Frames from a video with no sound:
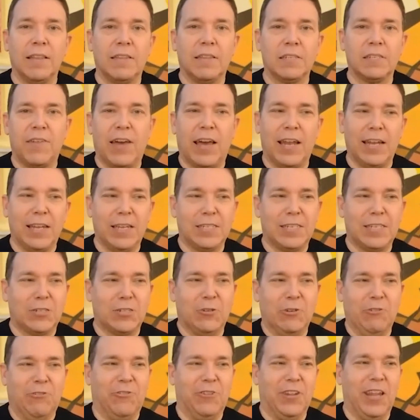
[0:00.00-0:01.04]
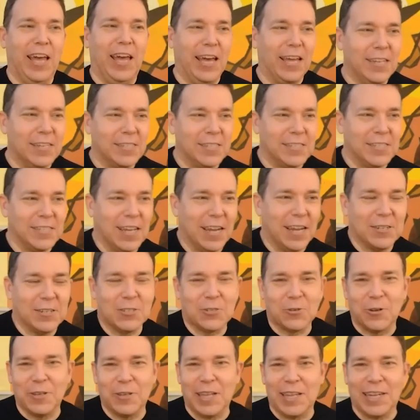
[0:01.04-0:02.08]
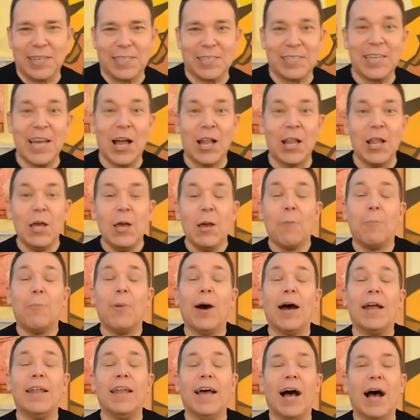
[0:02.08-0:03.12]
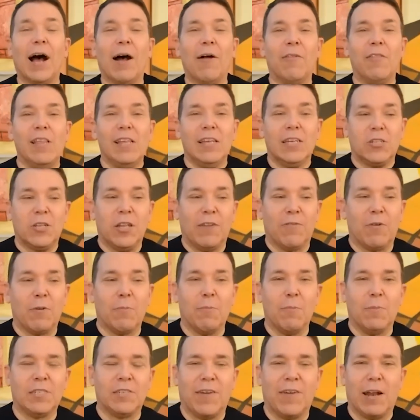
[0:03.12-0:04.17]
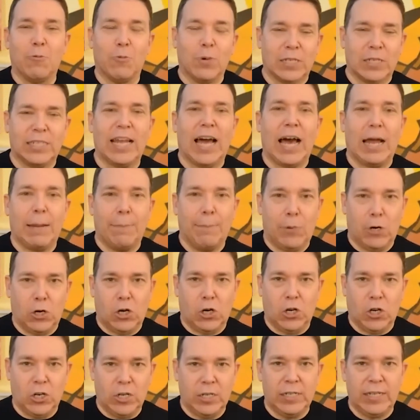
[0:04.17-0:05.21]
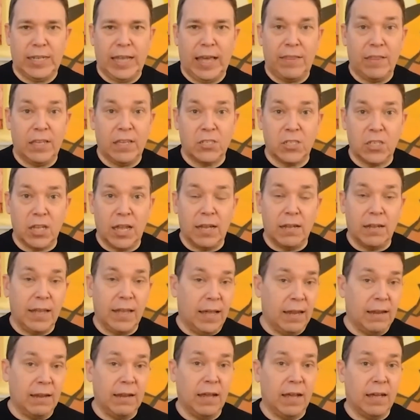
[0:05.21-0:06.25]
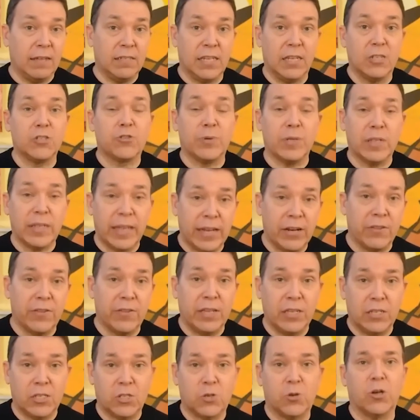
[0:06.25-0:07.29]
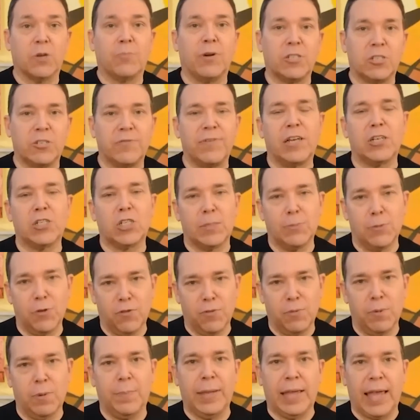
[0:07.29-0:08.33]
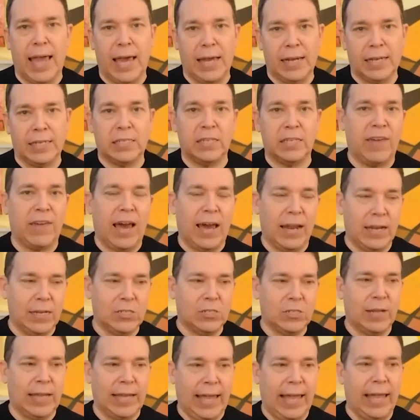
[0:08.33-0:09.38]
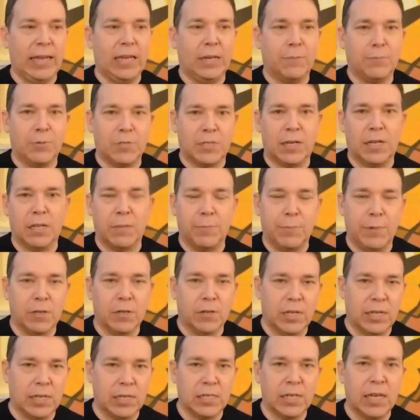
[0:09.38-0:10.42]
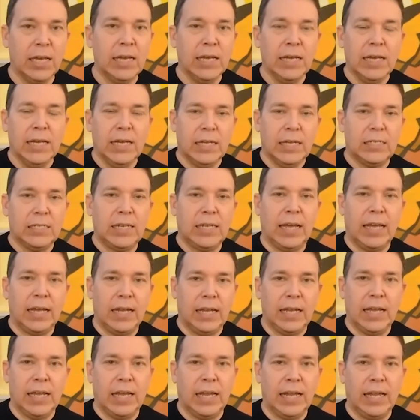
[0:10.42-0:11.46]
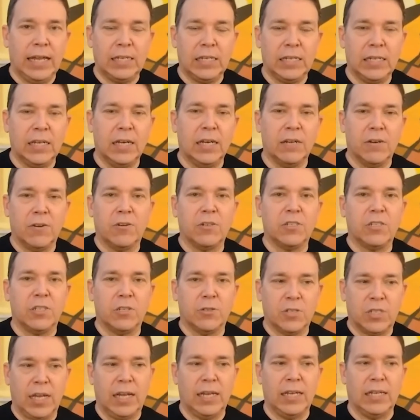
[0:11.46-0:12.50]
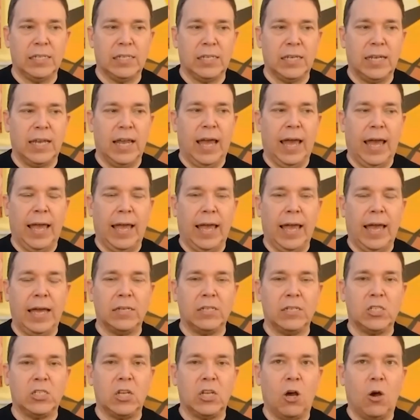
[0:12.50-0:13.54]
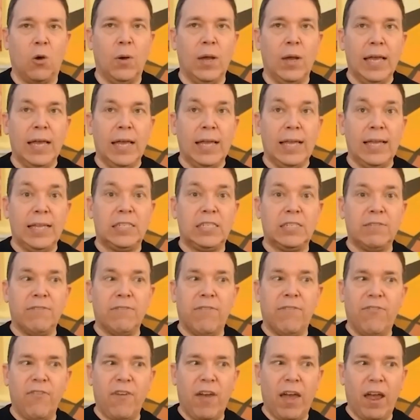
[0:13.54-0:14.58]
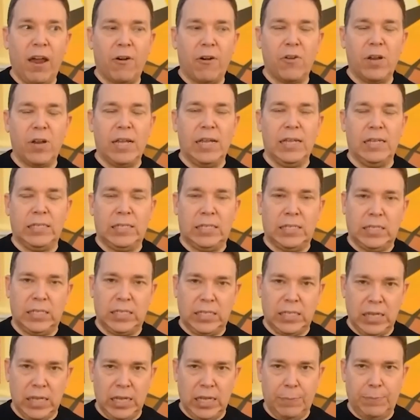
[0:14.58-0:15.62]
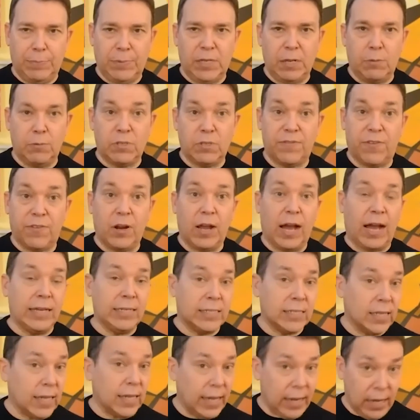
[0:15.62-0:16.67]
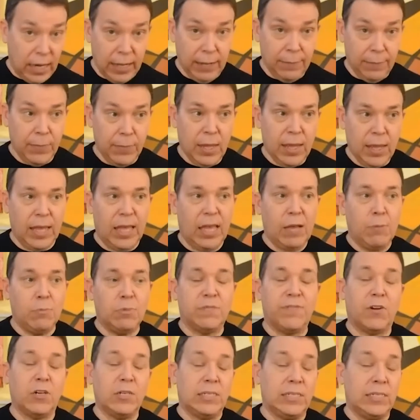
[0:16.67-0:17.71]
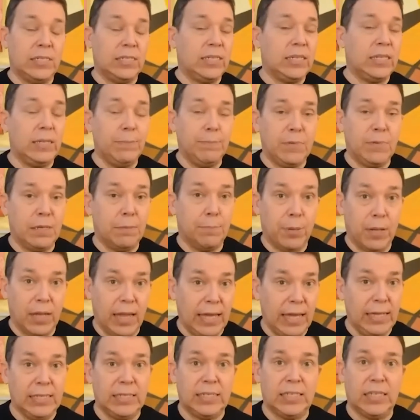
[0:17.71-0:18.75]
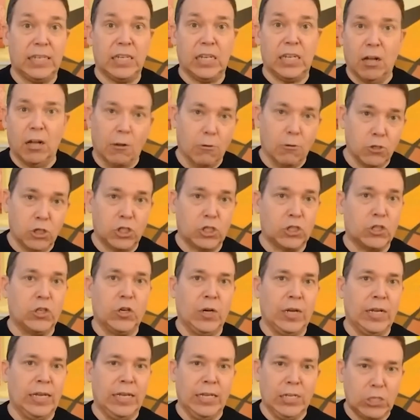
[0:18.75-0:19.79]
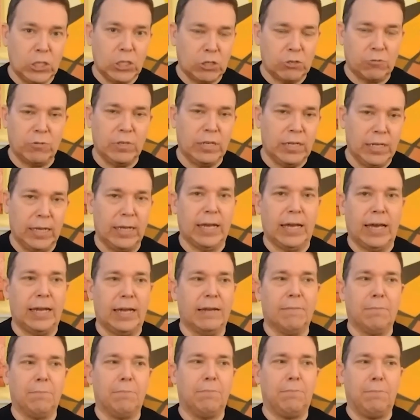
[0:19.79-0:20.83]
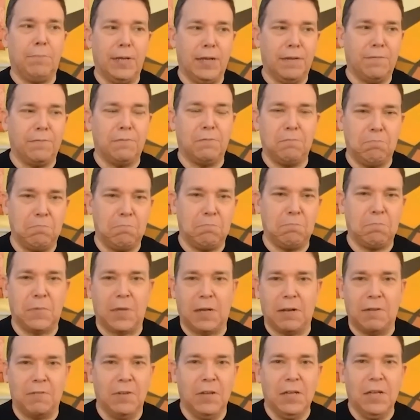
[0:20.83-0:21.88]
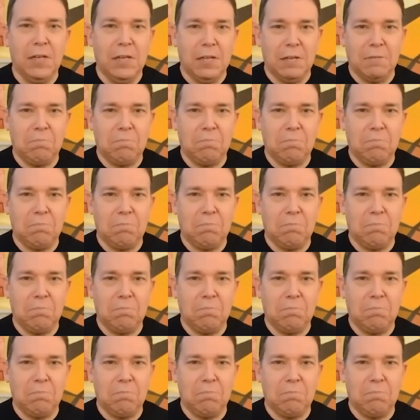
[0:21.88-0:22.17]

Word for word: uh, the Savannahans actually fled. This is not a story they like to tell, but uh, so therefore Savannah was not burned, and the and then a century later, the historic preservation movement began in Savannah. So like 80% of the buildings standing in 1800 are still standing today, and so it's very steeped. It was very isolating. It was very steeped in place and culture and history and a kind of bit of kind of